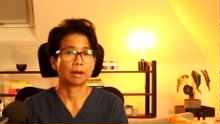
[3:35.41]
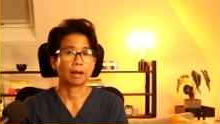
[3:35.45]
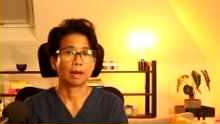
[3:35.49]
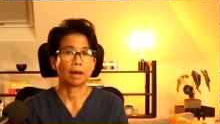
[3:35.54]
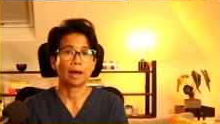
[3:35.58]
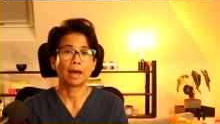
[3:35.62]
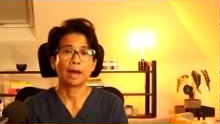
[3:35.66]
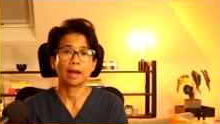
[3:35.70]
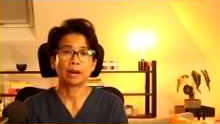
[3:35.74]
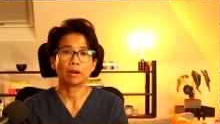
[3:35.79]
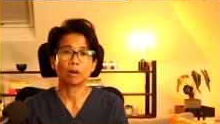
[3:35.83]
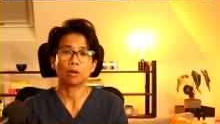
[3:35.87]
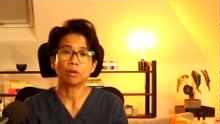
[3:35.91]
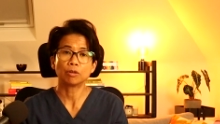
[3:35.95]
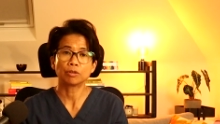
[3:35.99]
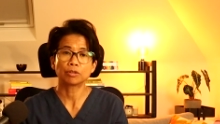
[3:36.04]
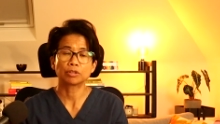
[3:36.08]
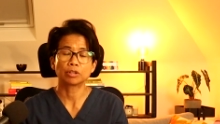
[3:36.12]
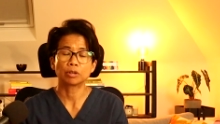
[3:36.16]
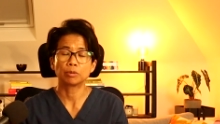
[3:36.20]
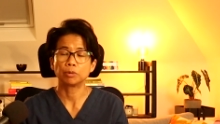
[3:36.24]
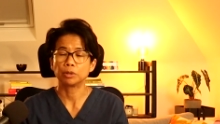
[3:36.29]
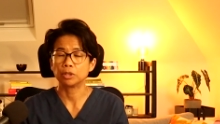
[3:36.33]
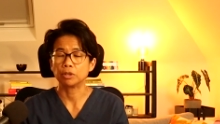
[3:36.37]
and
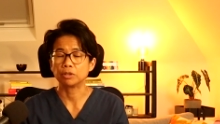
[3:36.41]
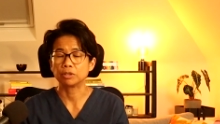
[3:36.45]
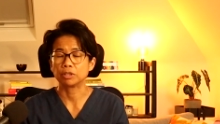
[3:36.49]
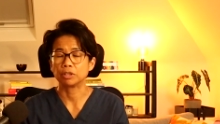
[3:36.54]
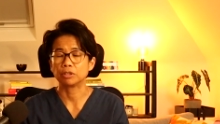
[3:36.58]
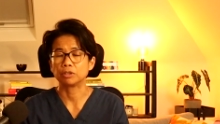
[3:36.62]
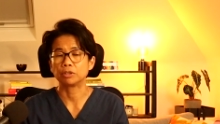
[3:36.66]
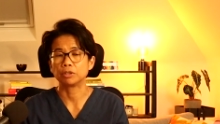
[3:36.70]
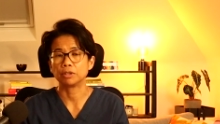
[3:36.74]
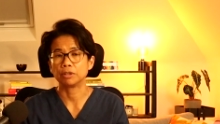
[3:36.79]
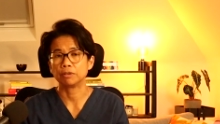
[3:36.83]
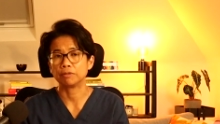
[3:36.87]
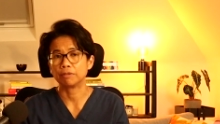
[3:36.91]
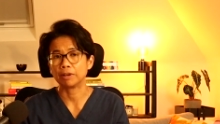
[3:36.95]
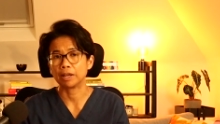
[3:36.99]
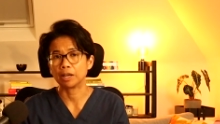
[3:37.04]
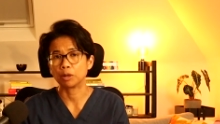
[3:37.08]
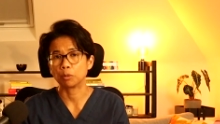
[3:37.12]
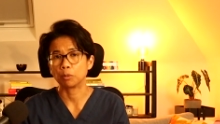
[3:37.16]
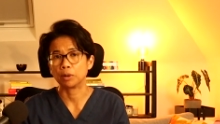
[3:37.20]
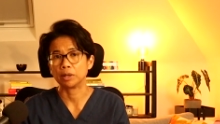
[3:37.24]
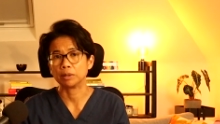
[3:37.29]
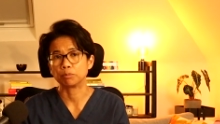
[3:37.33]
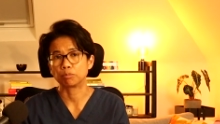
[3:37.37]
also we use it to
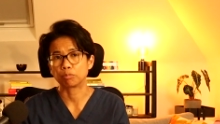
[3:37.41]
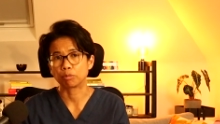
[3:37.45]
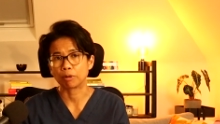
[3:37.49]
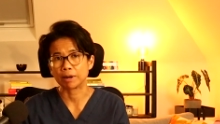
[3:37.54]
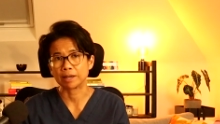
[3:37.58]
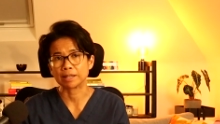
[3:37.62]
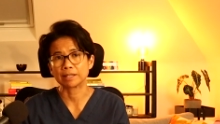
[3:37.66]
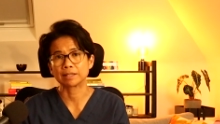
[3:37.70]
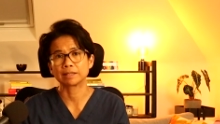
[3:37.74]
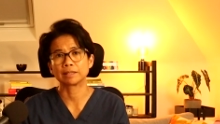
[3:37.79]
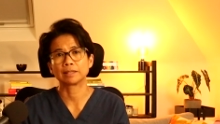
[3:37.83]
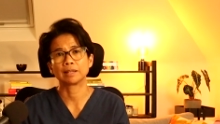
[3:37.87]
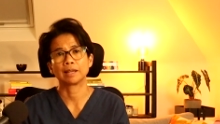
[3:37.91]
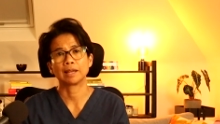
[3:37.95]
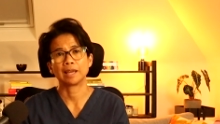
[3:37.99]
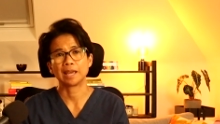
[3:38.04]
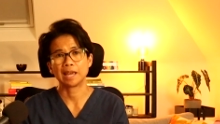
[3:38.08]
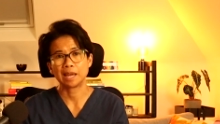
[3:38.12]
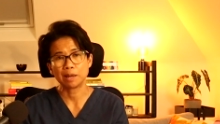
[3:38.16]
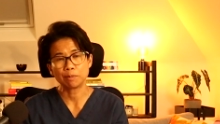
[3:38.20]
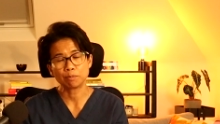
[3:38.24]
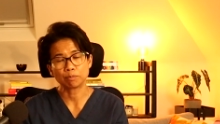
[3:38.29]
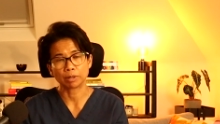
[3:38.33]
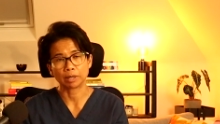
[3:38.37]
evaluate breast
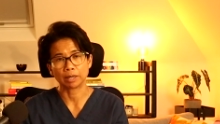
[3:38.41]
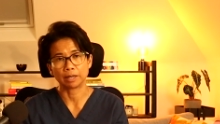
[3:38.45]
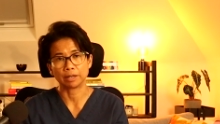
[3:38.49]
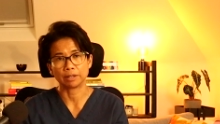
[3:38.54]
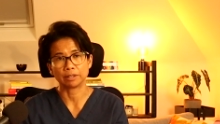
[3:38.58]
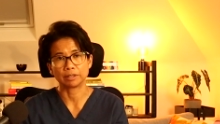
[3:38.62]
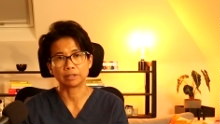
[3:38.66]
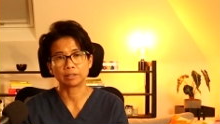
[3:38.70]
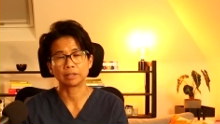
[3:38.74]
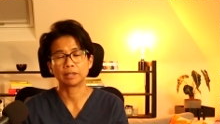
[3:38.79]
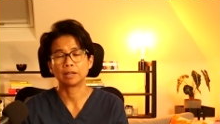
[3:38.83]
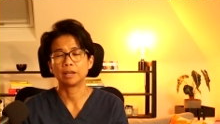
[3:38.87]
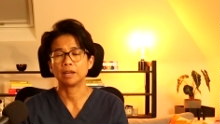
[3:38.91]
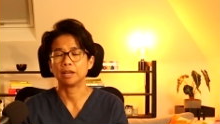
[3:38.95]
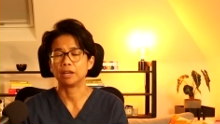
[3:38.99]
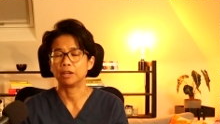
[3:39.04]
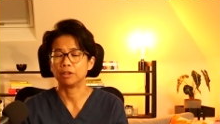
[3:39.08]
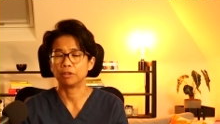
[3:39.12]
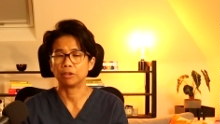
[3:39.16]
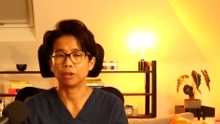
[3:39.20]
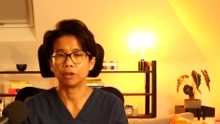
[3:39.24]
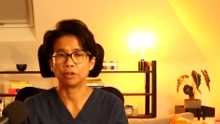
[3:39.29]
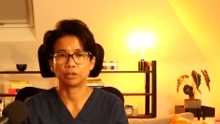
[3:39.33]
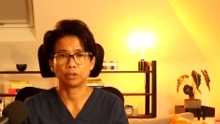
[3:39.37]
implants in
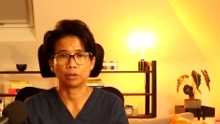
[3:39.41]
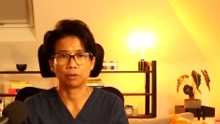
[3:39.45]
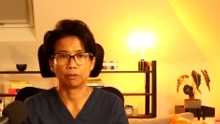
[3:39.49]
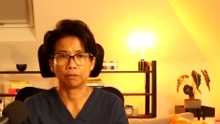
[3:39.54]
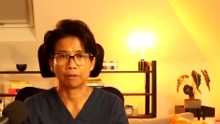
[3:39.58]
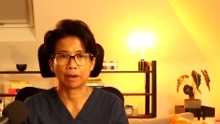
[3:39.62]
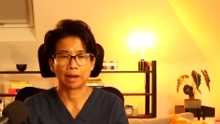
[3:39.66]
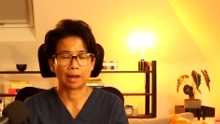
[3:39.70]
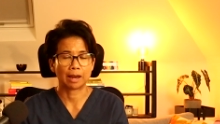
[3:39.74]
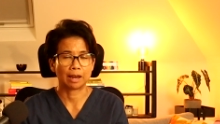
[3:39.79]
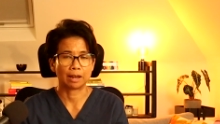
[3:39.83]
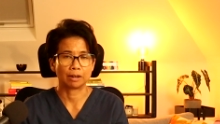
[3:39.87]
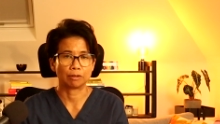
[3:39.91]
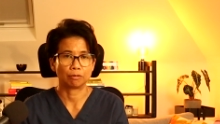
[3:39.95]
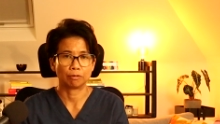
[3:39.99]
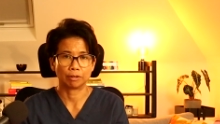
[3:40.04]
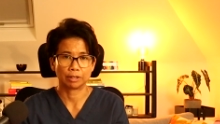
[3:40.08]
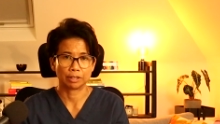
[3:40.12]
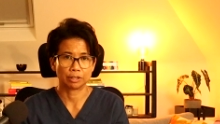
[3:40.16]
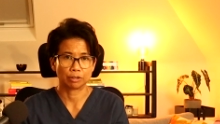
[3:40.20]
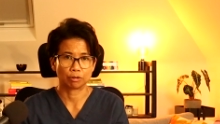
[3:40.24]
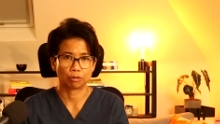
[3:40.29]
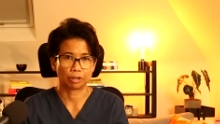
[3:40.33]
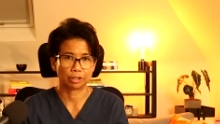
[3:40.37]
those who've had
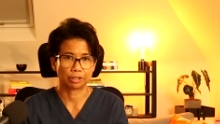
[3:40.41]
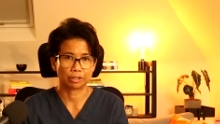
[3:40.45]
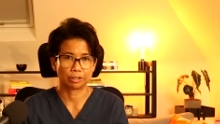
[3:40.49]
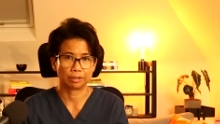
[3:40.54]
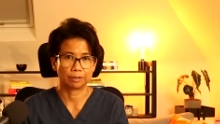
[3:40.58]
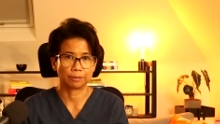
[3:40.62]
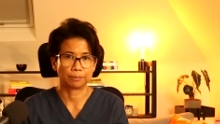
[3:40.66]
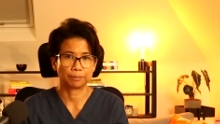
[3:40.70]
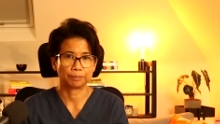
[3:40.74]
reconstruction.